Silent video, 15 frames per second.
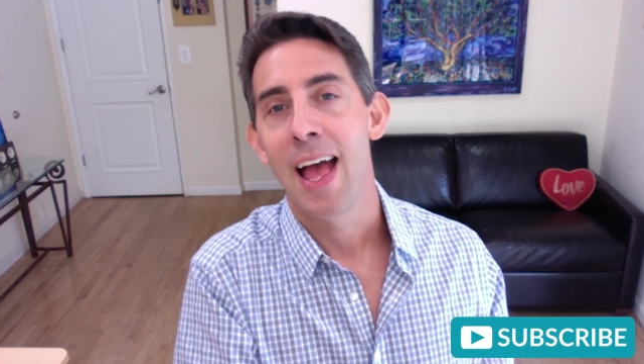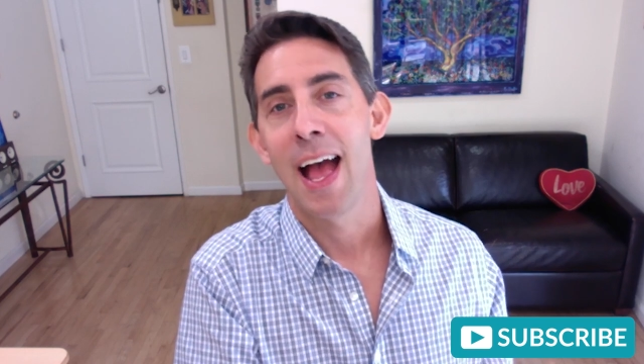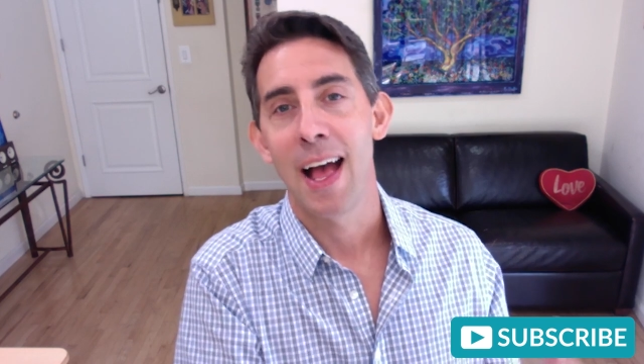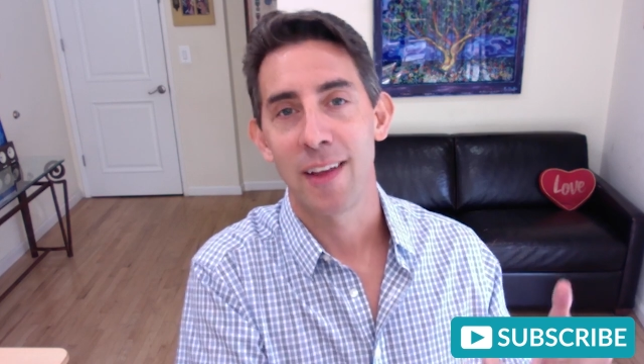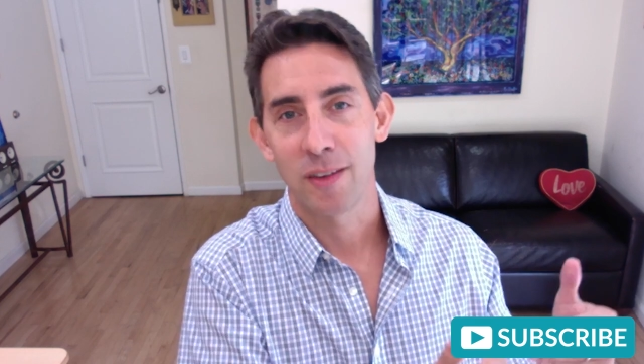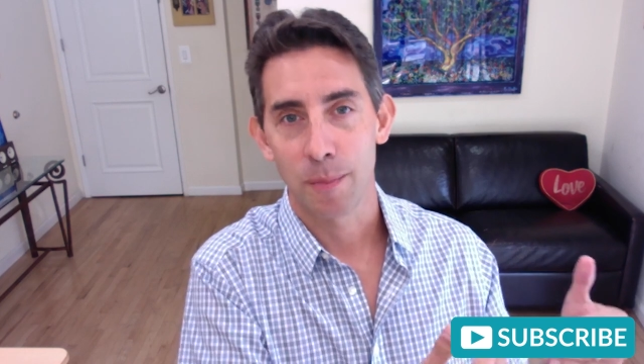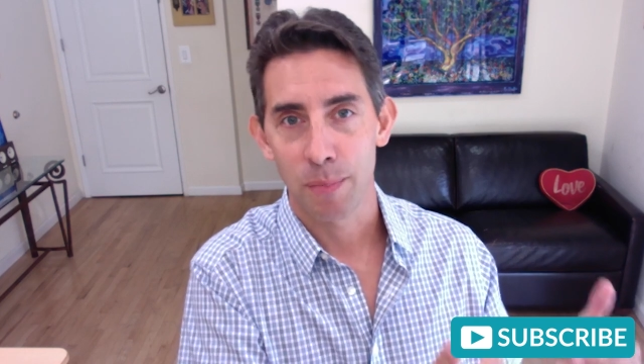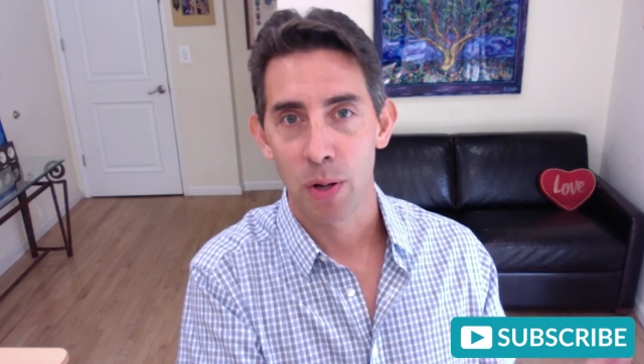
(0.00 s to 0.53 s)

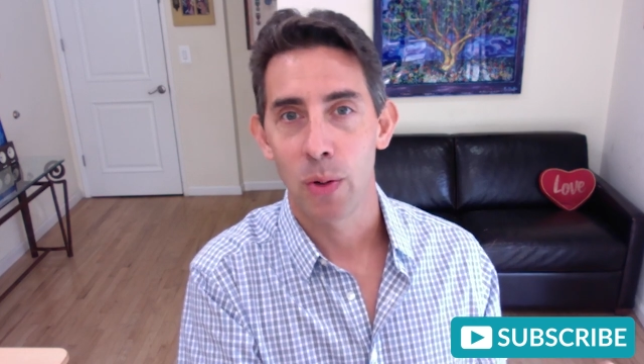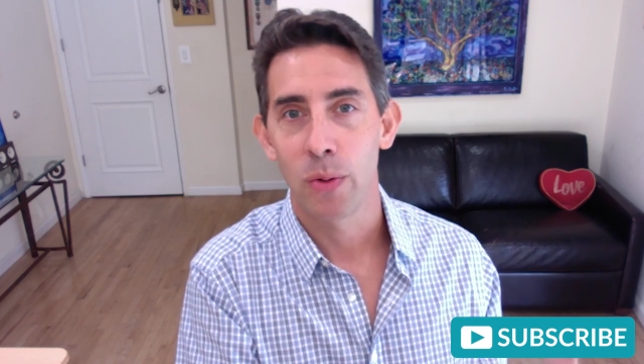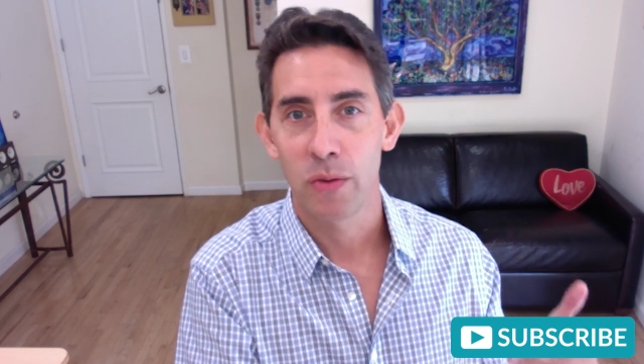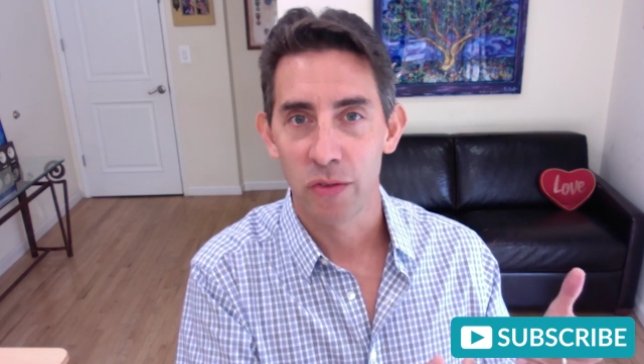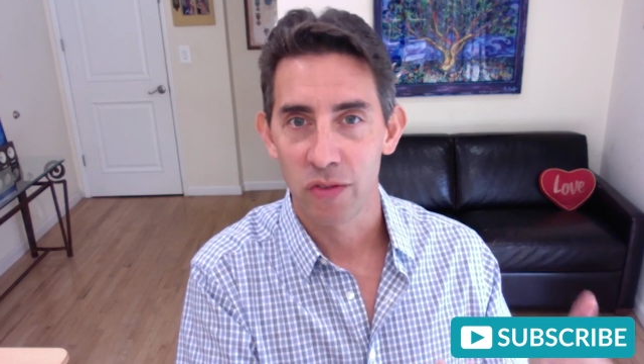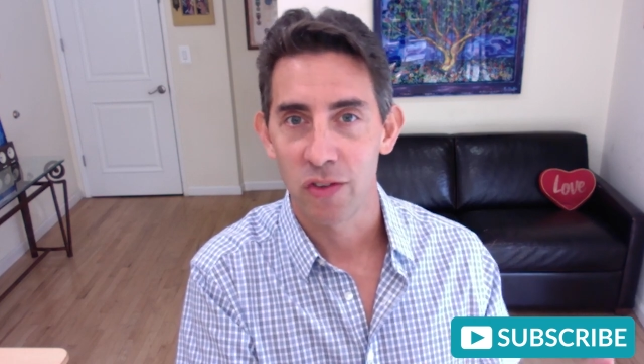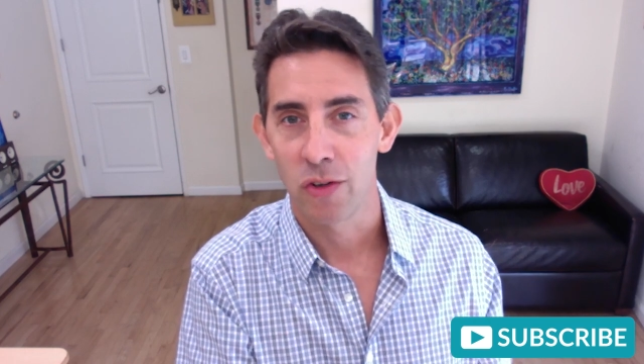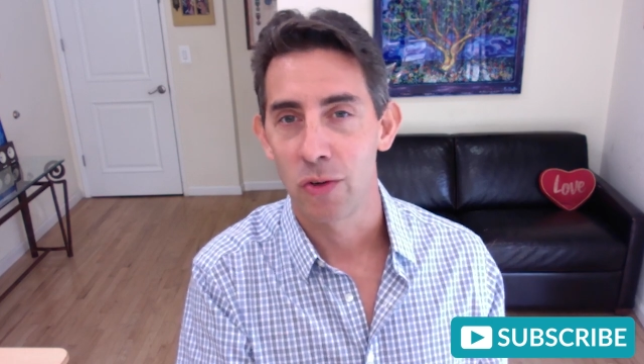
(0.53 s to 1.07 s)
as
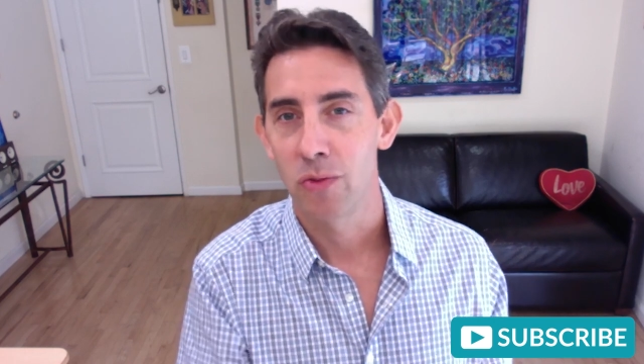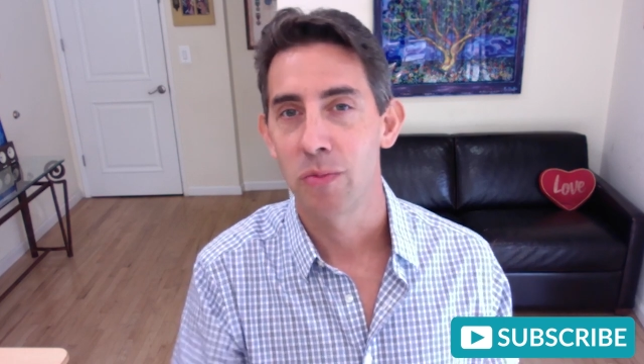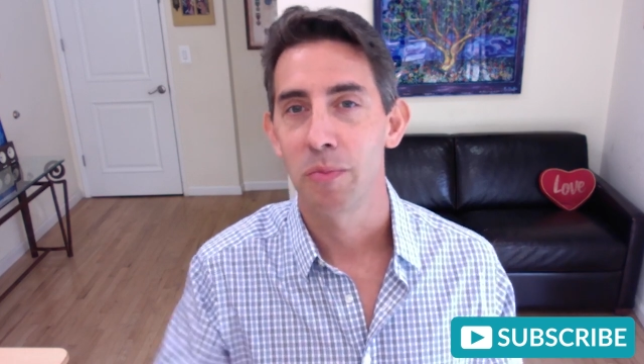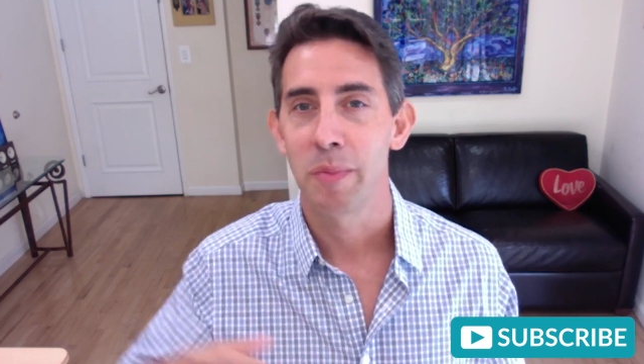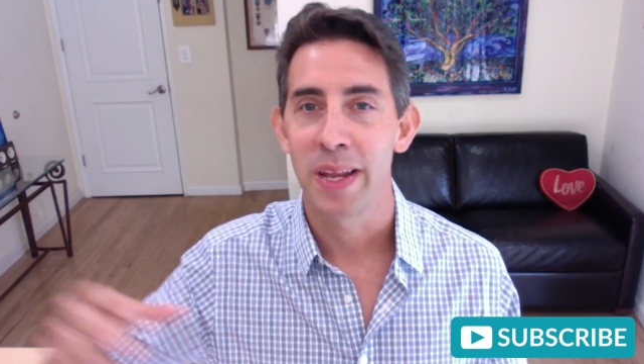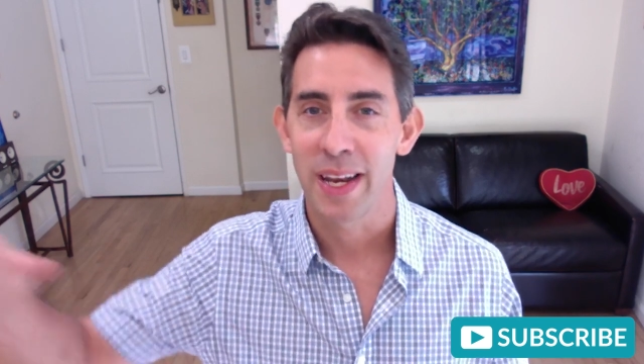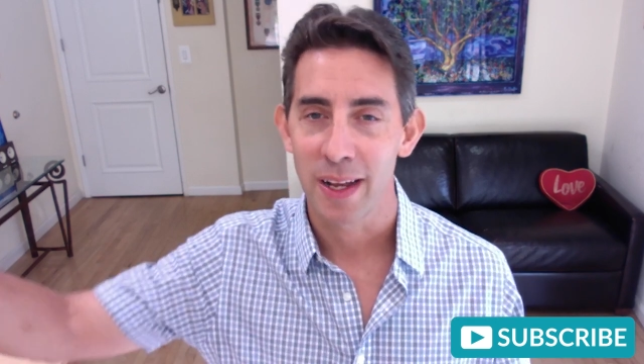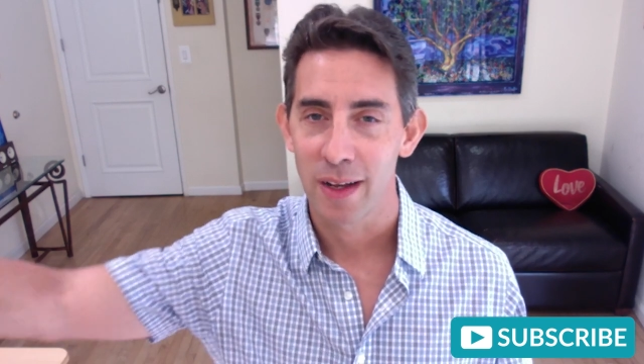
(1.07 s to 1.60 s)
opposed to
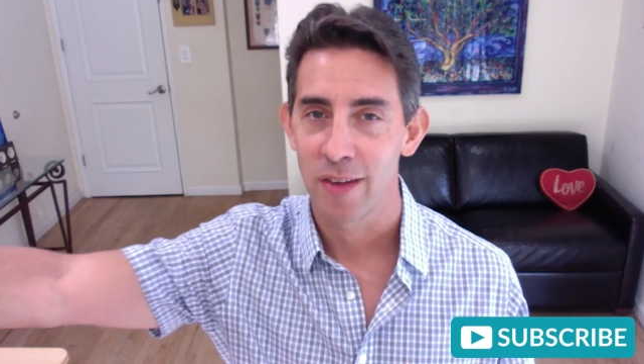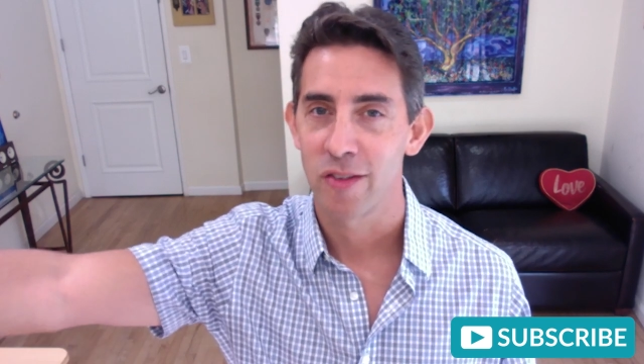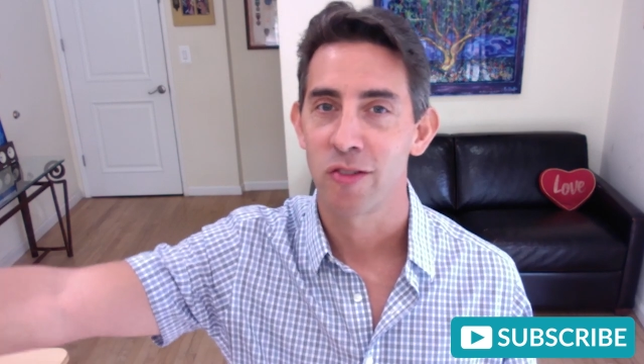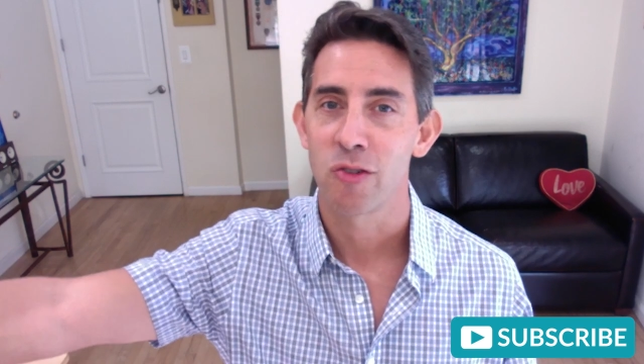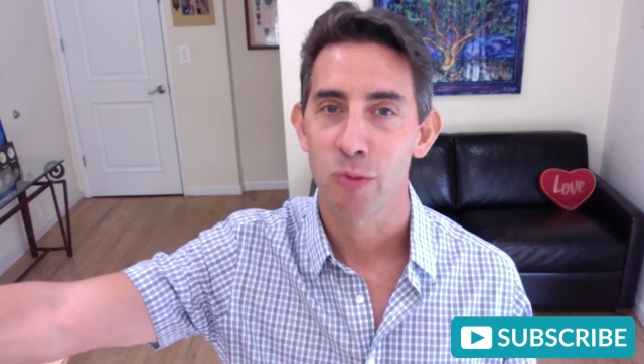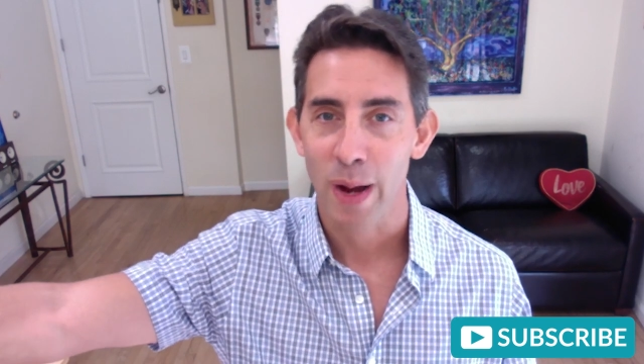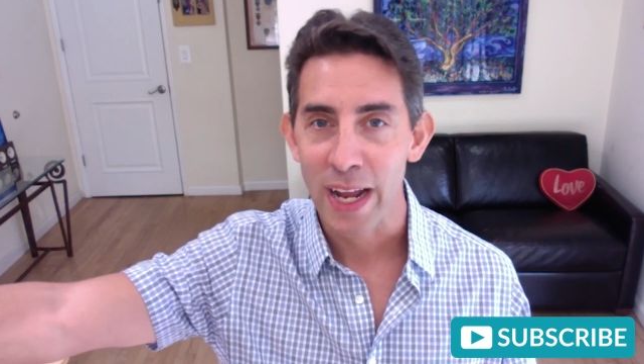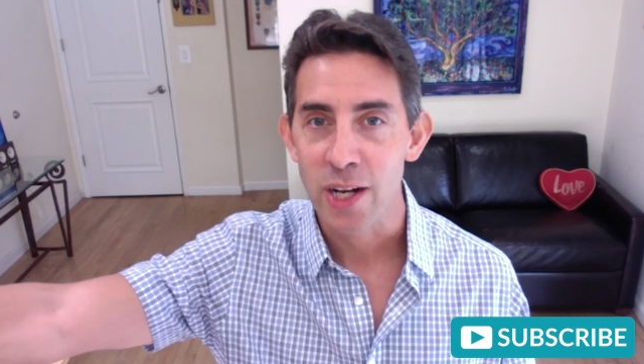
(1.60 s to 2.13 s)
meeting a
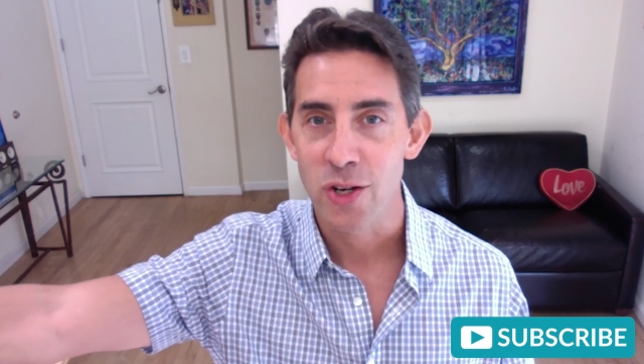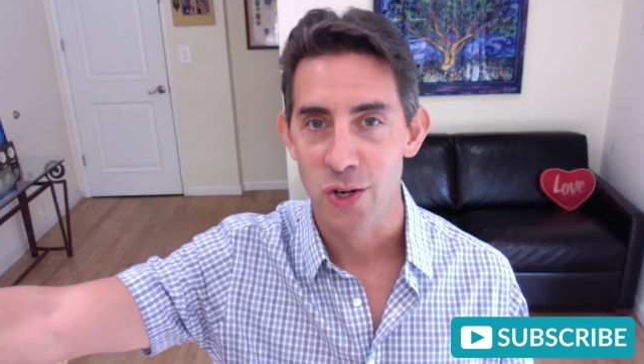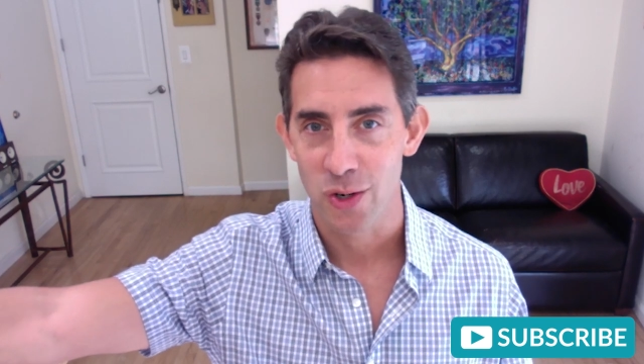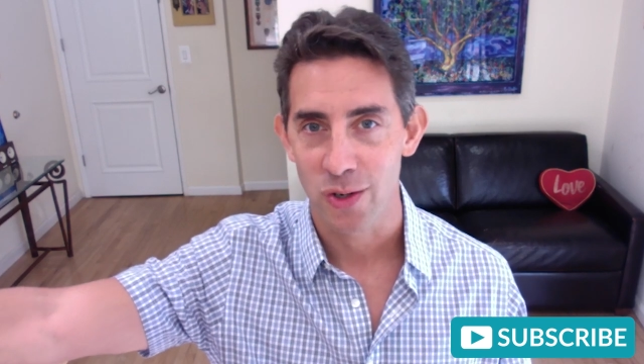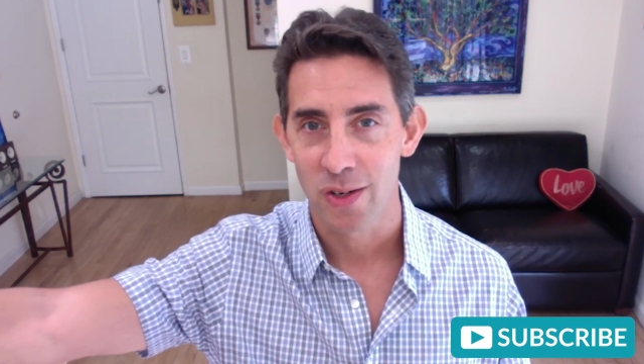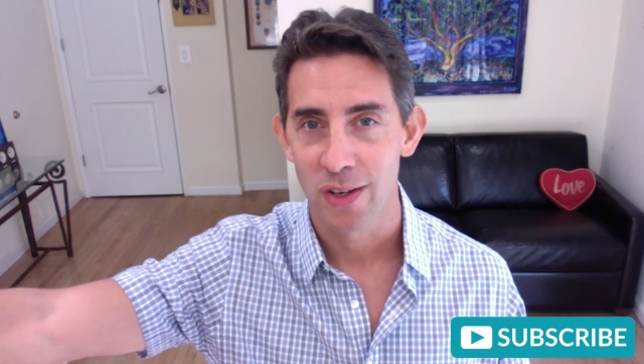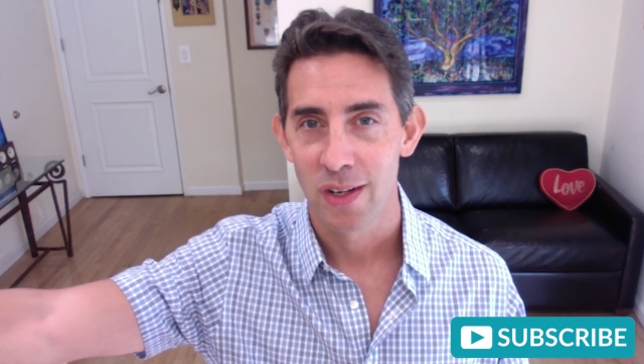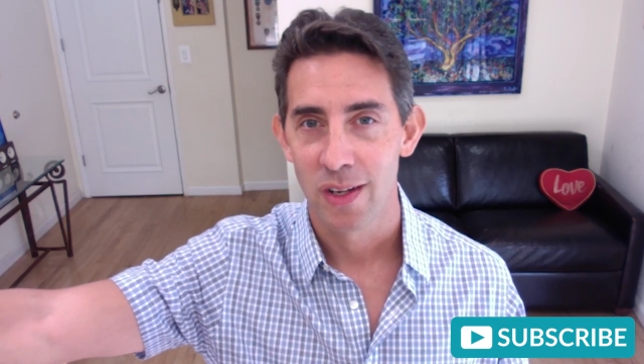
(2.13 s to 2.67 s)

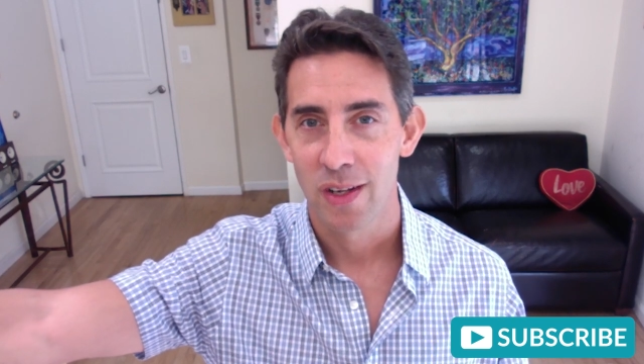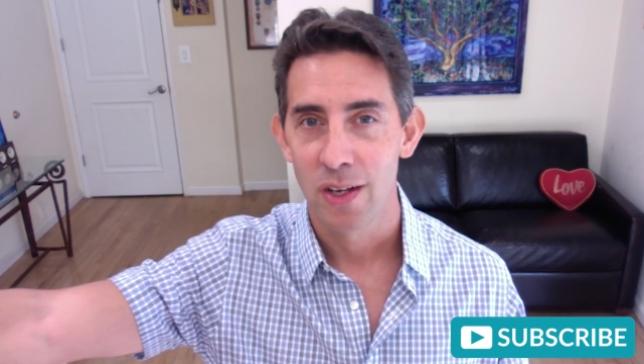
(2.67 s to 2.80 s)
stranger